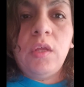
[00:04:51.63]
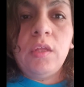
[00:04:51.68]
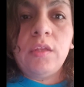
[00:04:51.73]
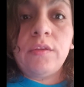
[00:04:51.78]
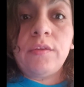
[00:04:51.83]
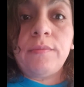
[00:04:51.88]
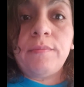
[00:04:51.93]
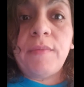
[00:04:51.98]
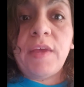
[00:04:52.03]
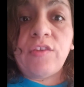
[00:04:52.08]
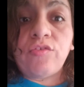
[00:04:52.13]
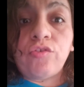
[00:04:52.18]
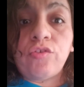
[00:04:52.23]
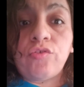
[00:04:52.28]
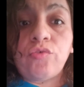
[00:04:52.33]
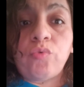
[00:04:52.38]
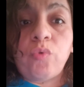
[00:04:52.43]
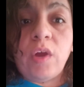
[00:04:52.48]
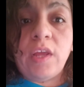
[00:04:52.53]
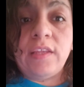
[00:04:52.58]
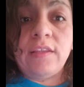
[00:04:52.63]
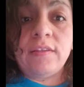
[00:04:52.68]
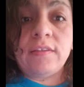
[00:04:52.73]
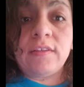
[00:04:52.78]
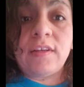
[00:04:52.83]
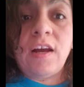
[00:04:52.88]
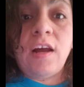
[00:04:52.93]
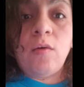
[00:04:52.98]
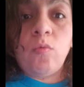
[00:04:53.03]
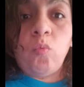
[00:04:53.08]
it's measure twice,
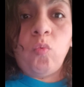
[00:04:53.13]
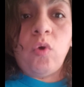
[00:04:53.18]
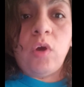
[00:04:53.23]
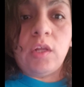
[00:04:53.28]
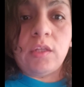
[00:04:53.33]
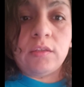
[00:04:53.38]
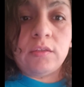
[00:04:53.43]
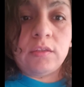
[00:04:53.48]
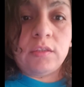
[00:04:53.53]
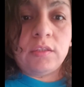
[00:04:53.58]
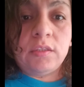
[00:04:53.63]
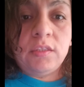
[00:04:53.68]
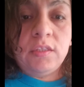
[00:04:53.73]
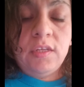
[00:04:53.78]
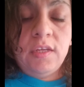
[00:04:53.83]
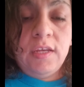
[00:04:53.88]
cut once.